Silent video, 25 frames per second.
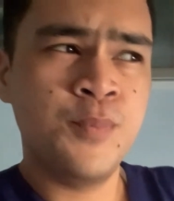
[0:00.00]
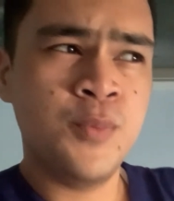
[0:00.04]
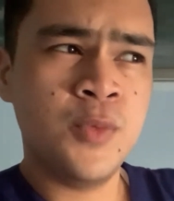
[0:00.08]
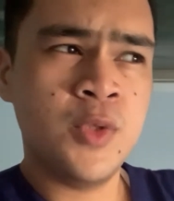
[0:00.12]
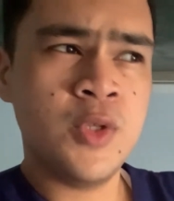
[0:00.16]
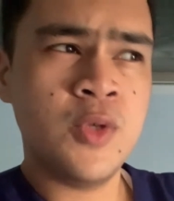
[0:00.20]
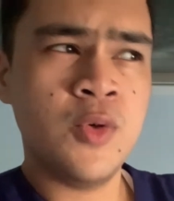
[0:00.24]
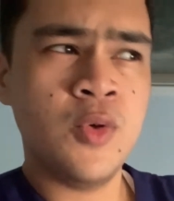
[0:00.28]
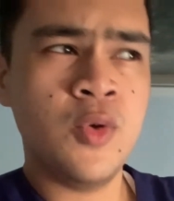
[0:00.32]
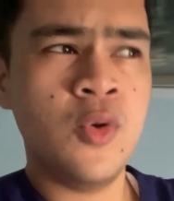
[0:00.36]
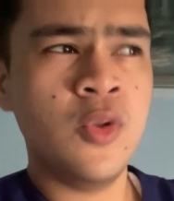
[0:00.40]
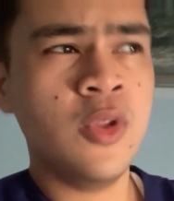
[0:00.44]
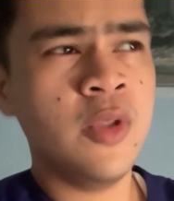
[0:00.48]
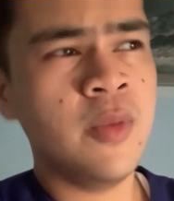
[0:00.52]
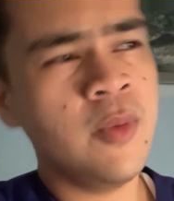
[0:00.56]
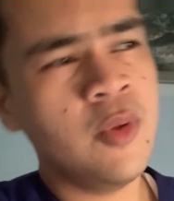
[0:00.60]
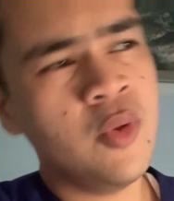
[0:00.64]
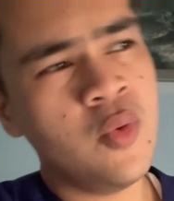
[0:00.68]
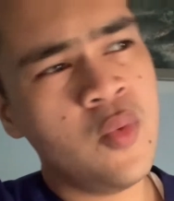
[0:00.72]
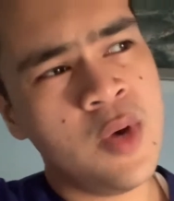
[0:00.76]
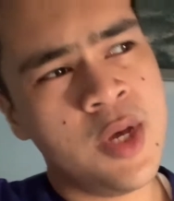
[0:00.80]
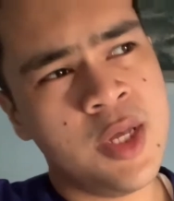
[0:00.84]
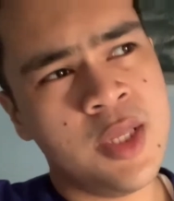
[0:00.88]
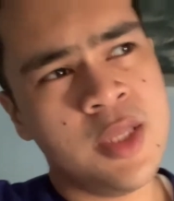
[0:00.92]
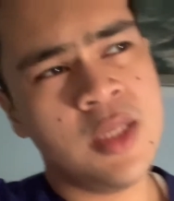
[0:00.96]
So
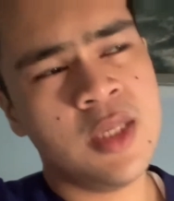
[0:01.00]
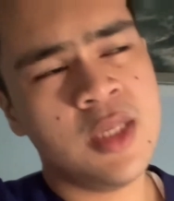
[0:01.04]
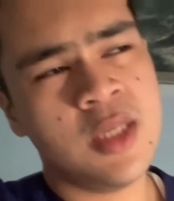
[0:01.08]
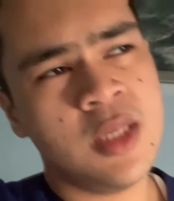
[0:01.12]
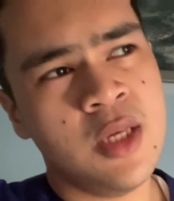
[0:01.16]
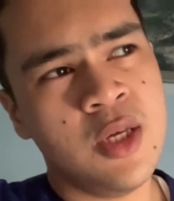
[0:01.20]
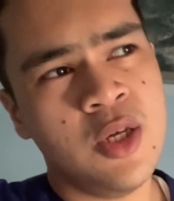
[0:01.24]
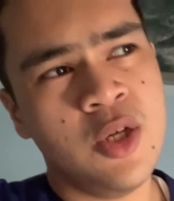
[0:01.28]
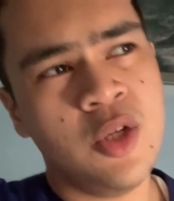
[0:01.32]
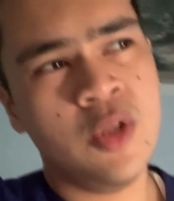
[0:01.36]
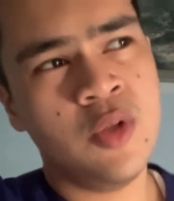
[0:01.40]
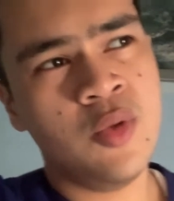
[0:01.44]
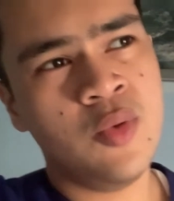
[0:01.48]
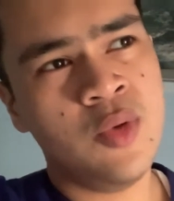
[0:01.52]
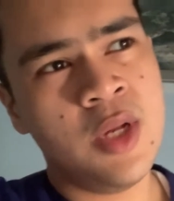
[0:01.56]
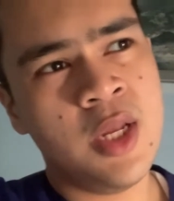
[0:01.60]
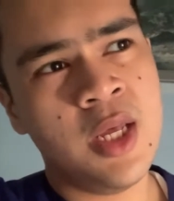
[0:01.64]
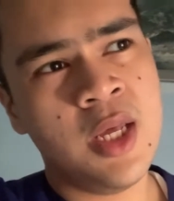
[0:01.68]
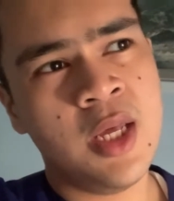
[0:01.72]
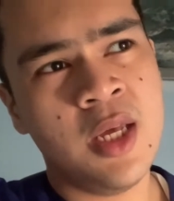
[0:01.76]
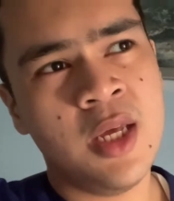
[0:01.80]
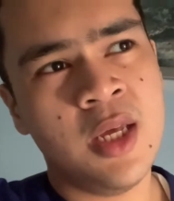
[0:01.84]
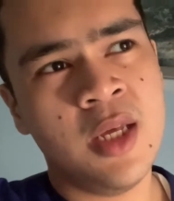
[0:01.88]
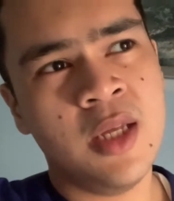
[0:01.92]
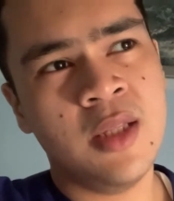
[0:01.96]
notable ones
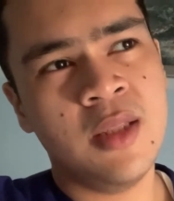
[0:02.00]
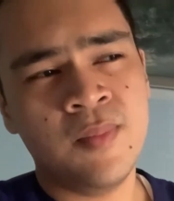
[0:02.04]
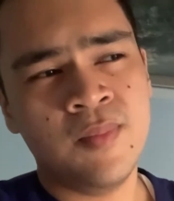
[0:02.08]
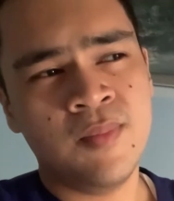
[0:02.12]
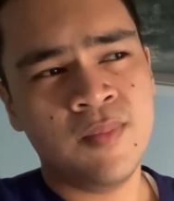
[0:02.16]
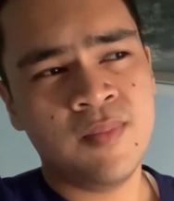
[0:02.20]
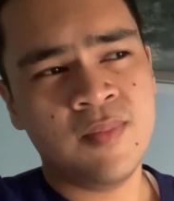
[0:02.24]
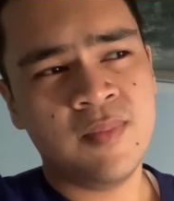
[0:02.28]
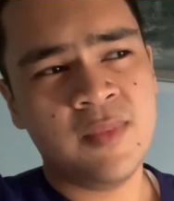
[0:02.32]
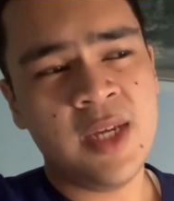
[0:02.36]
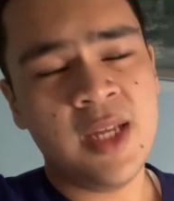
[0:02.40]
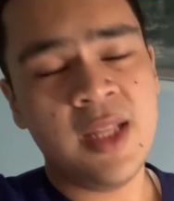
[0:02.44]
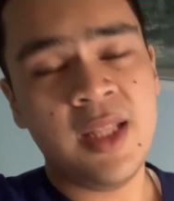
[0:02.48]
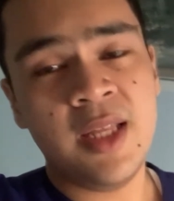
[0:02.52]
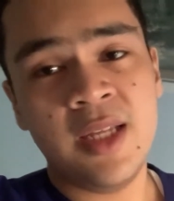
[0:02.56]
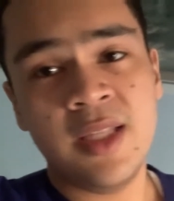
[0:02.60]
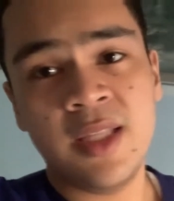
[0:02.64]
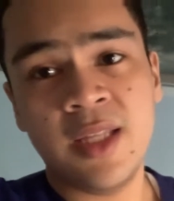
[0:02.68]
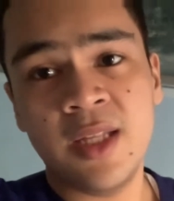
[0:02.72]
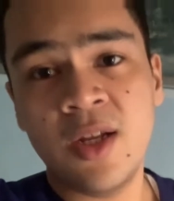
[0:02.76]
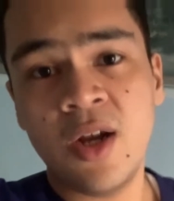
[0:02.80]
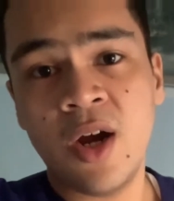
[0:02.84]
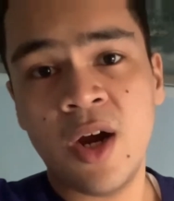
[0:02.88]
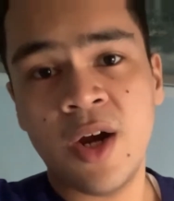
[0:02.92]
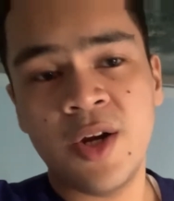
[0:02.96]
included
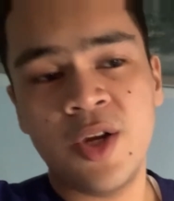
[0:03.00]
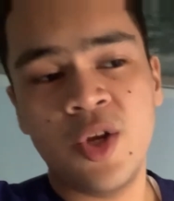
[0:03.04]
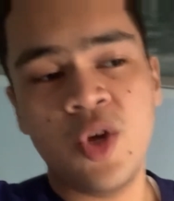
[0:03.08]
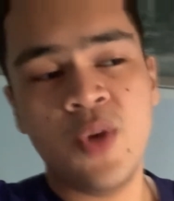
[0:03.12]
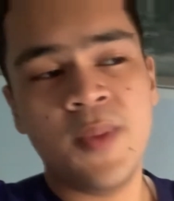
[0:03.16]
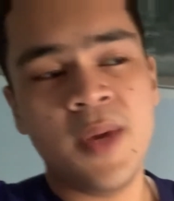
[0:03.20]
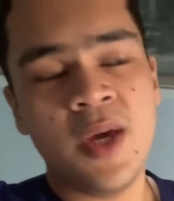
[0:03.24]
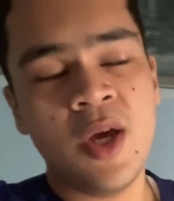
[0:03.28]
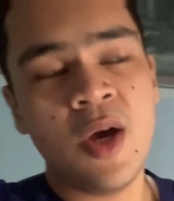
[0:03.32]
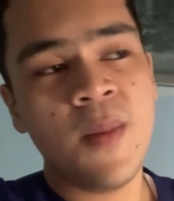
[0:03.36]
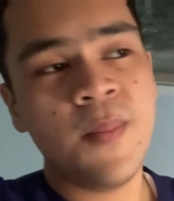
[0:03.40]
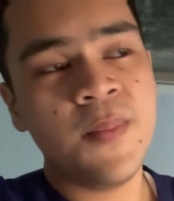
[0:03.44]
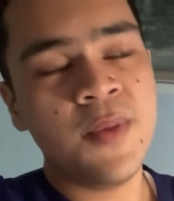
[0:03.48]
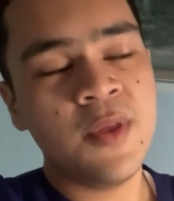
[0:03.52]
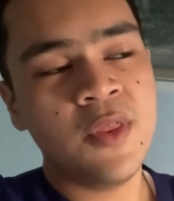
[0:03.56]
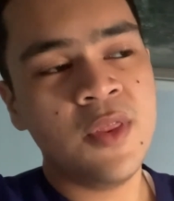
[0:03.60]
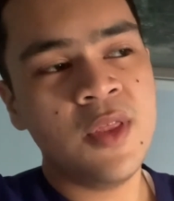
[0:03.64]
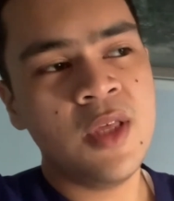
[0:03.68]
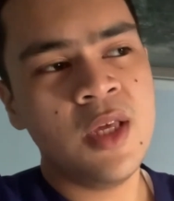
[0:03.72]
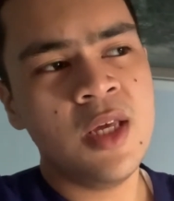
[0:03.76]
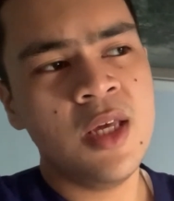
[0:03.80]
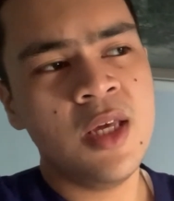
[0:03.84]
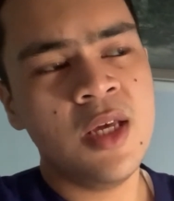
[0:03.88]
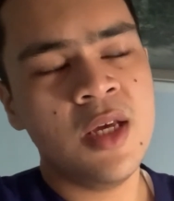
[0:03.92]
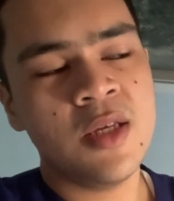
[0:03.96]
dilated
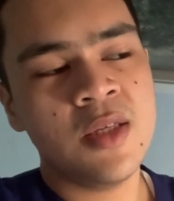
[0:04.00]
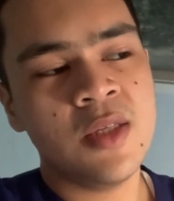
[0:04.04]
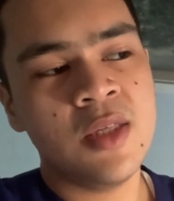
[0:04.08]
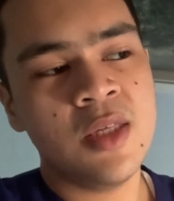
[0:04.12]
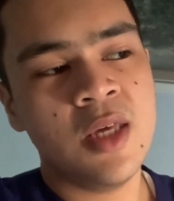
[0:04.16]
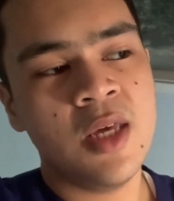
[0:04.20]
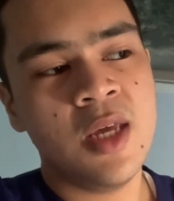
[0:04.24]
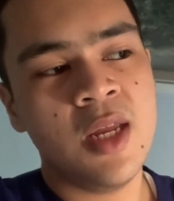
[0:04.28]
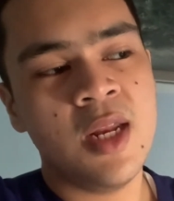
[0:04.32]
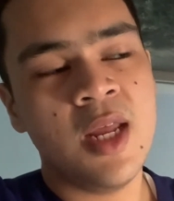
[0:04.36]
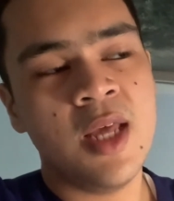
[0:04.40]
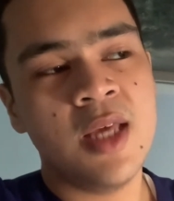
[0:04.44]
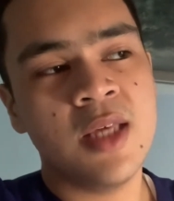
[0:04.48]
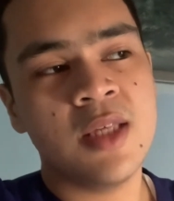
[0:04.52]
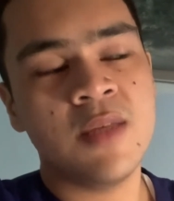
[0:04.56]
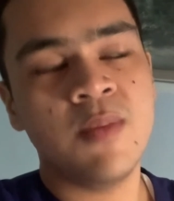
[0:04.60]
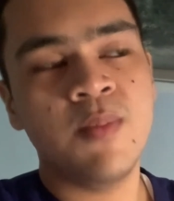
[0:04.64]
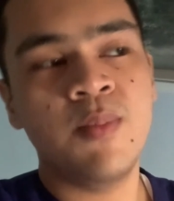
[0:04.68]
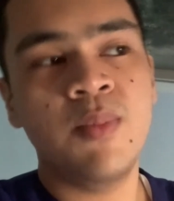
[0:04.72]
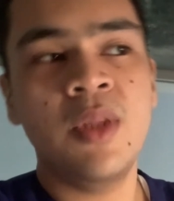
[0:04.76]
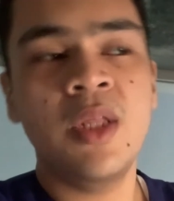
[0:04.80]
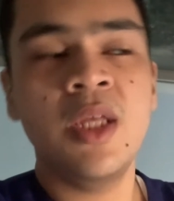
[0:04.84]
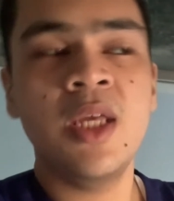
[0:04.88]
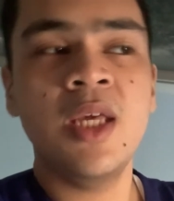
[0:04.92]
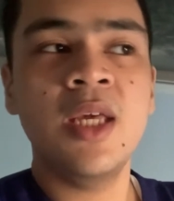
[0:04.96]
cardiomyopathy, a CNS
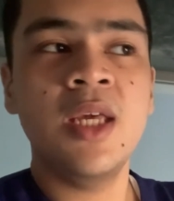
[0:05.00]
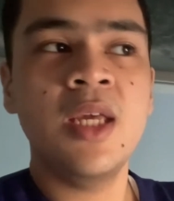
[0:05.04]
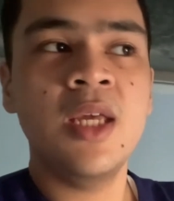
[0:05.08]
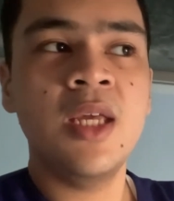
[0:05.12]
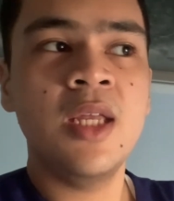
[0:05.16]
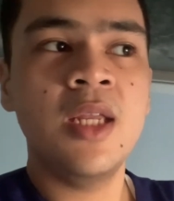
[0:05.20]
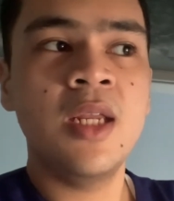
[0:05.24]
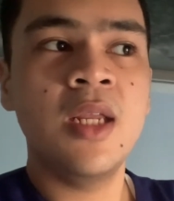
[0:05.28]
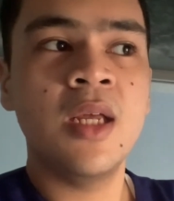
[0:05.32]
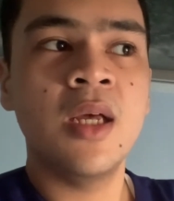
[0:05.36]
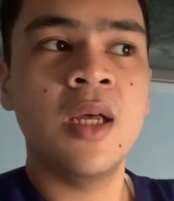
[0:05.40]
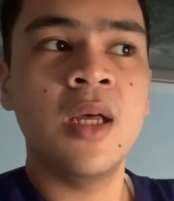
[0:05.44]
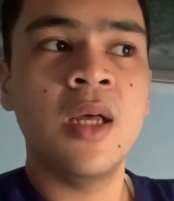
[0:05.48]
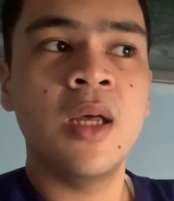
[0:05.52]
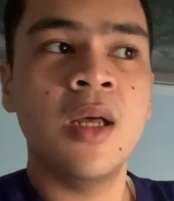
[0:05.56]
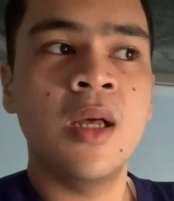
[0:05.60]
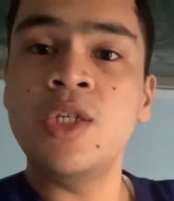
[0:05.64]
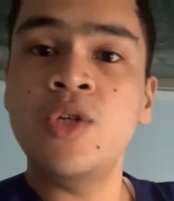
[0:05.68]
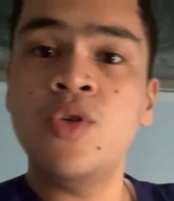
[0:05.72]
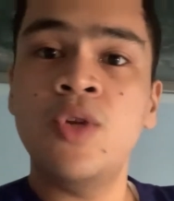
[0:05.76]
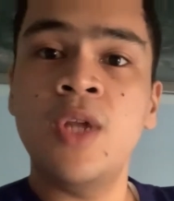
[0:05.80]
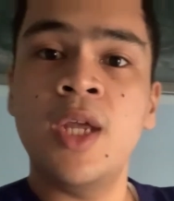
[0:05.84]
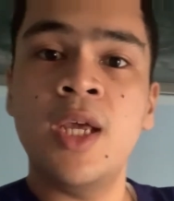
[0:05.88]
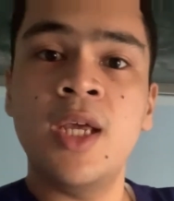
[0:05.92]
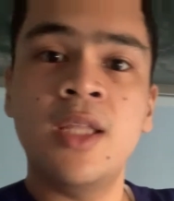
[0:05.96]
bleed,
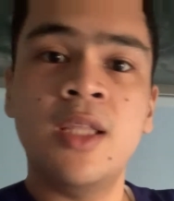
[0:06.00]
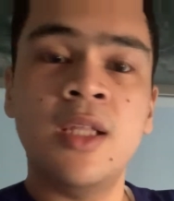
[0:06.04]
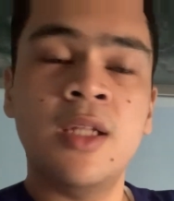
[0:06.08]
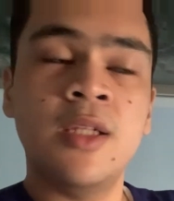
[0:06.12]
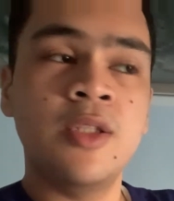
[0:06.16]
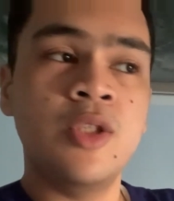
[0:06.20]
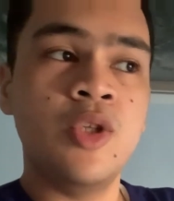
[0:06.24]
neonatal